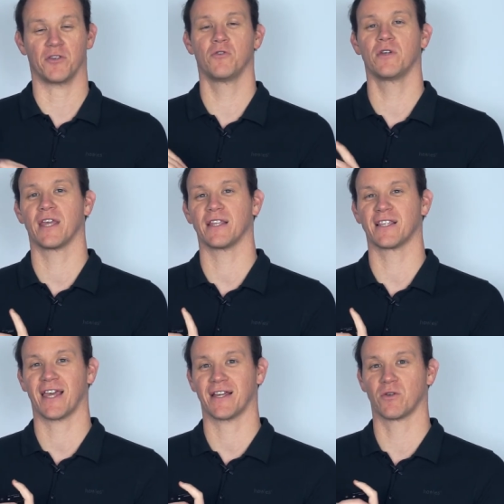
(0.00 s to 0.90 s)
you can then
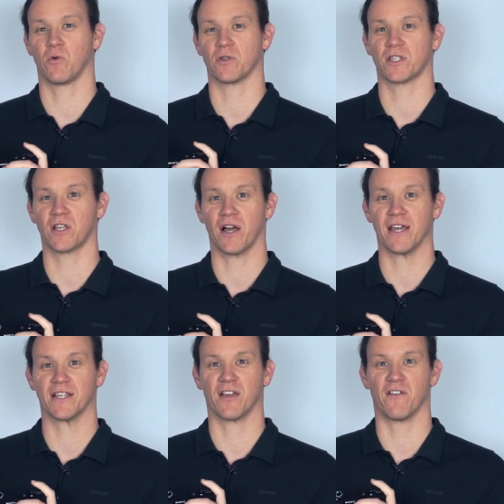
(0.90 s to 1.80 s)
set what
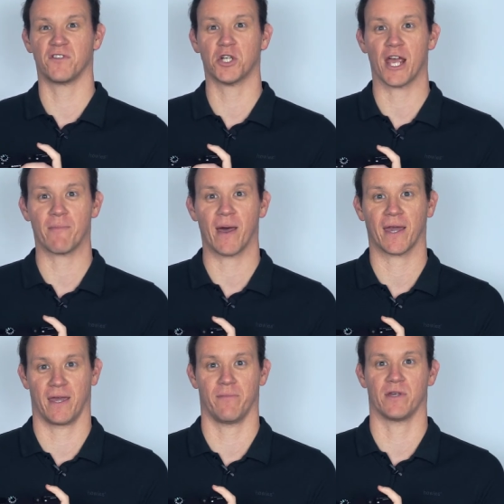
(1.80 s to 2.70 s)
size of
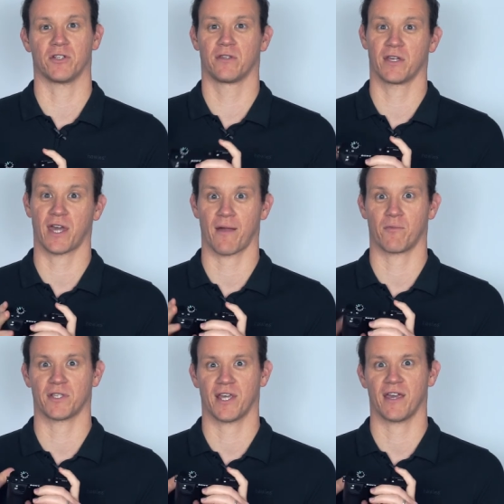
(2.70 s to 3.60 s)
JPEG image the
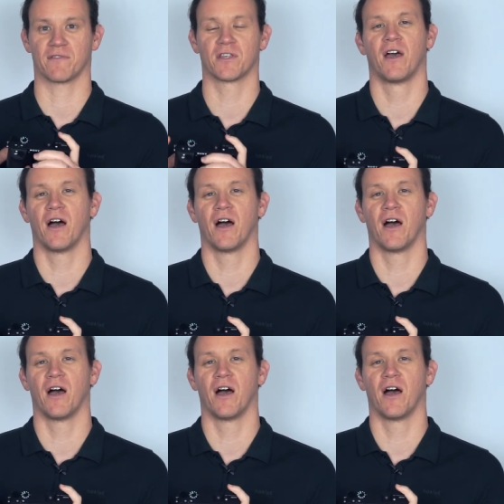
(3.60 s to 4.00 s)
camera saves.